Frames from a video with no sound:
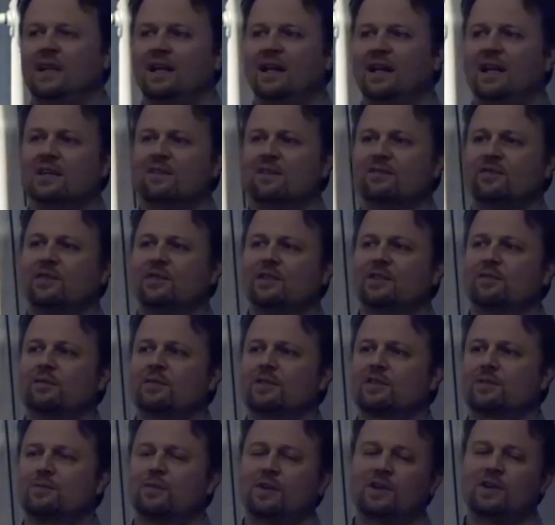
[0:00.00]
As for their
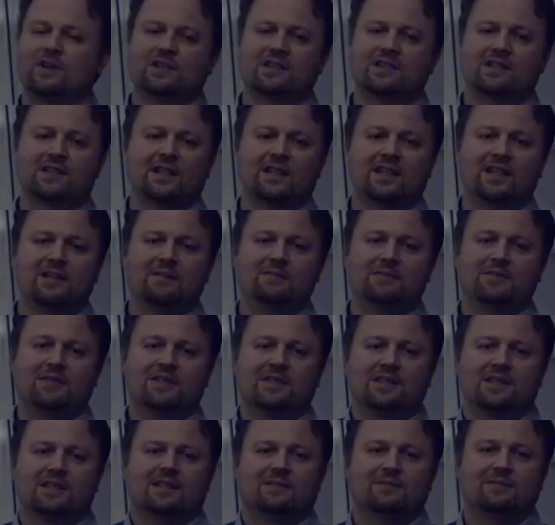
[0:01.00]
response times,
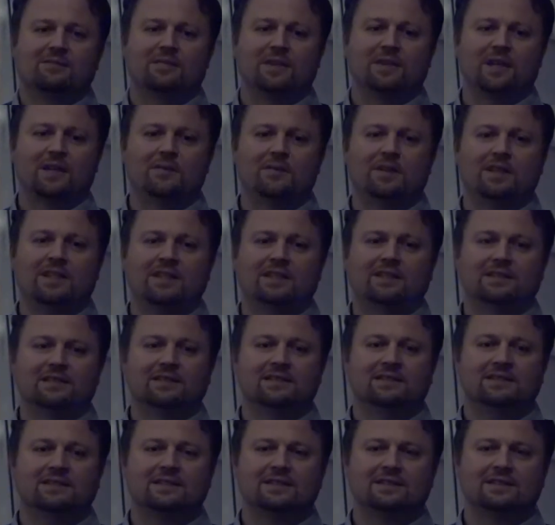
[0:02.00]
I mean,
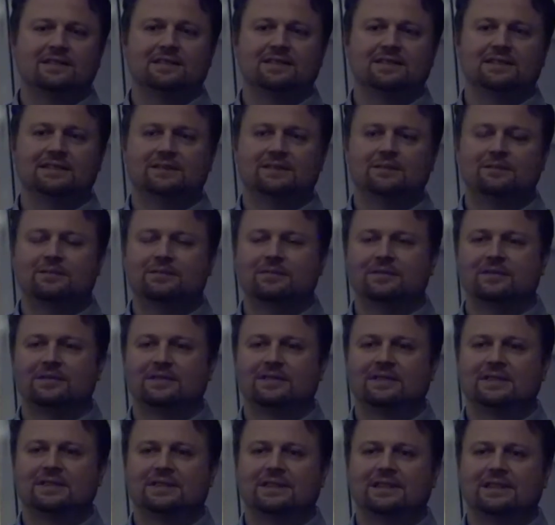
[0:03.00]

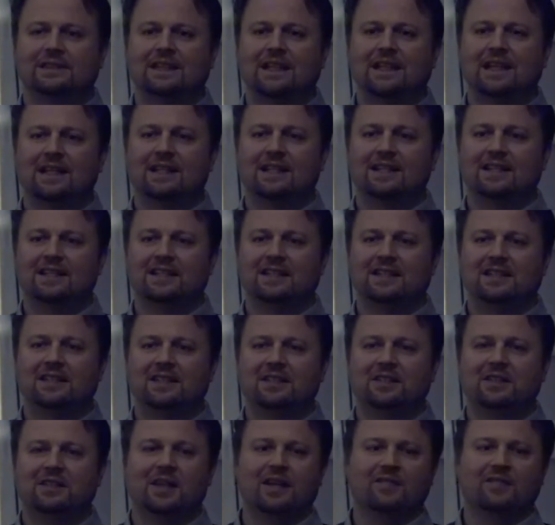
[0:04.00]
I think
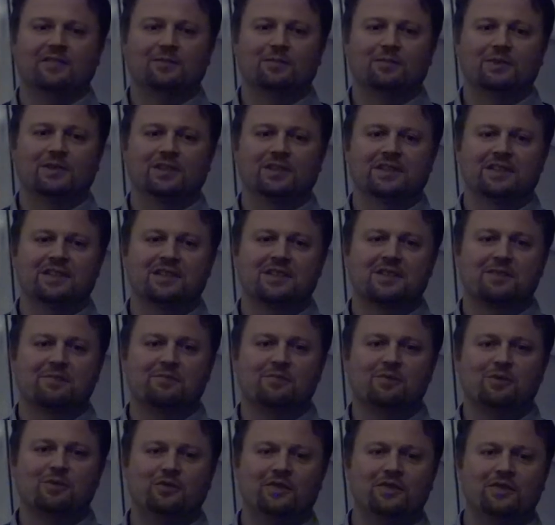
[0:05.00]
you have to build in some
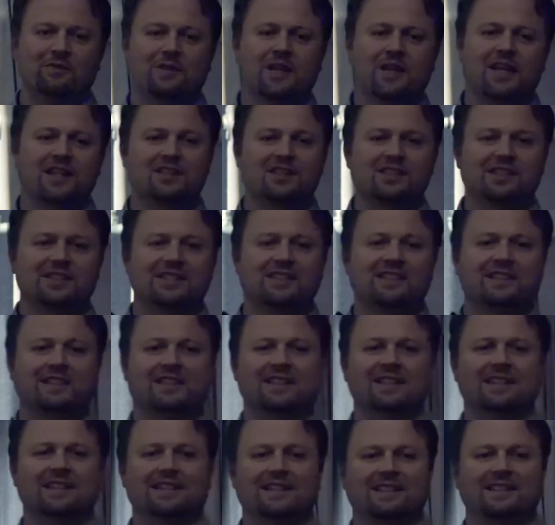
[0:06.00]
movie magic,
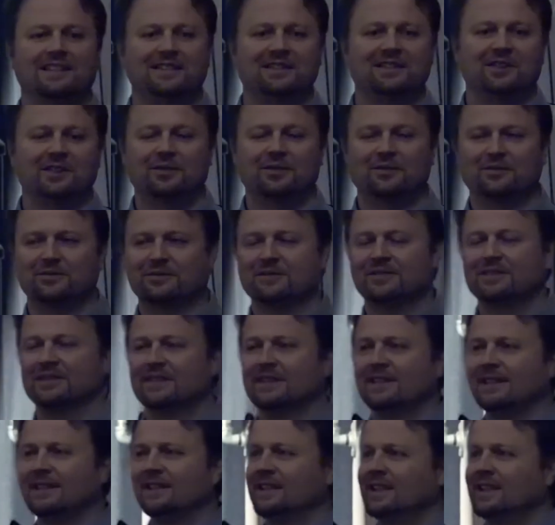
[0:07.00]
you know.
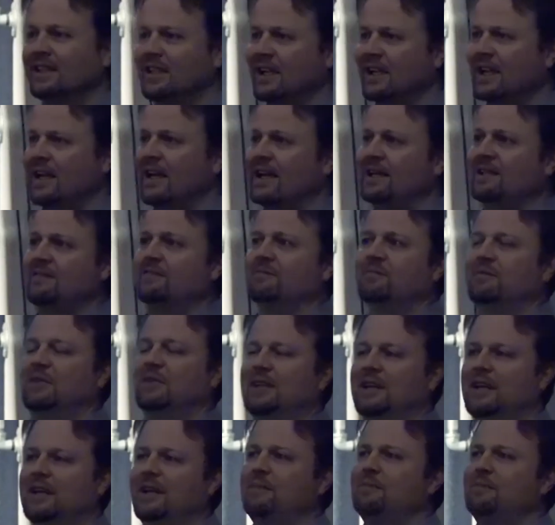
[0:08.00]

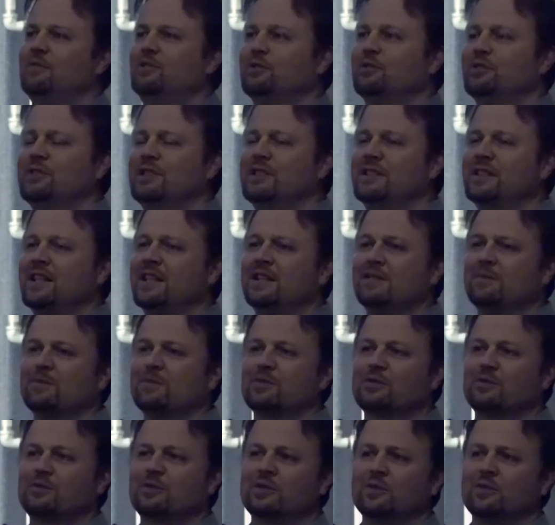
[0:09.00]
I'm sure these
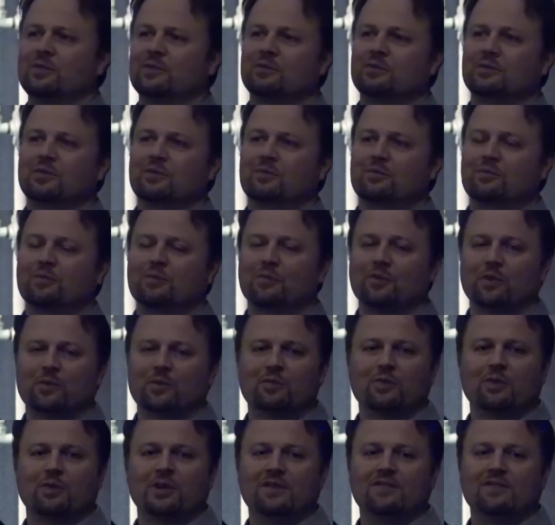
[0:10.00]
animals were
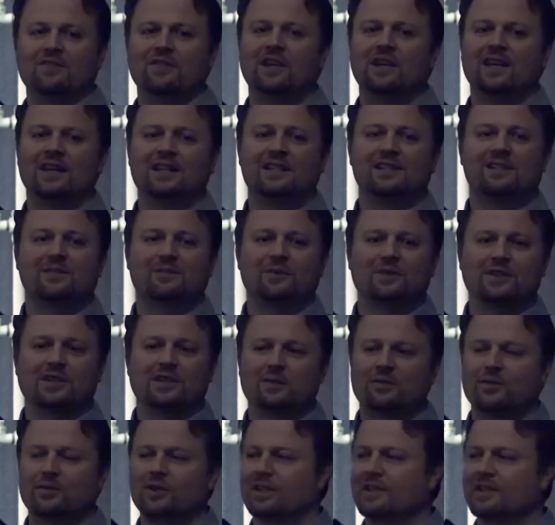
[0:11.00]
pretty fast when they
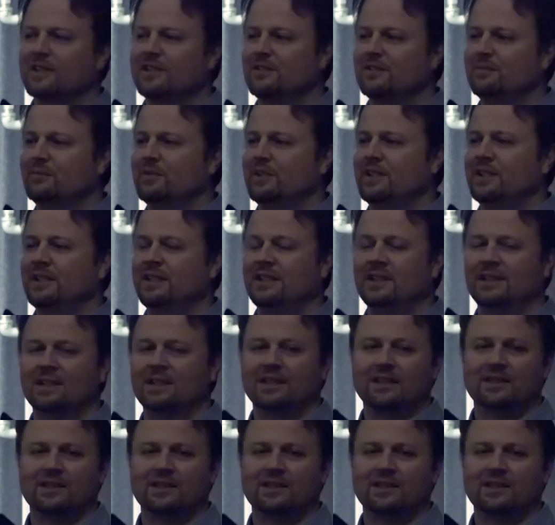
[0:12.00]
wanted to be.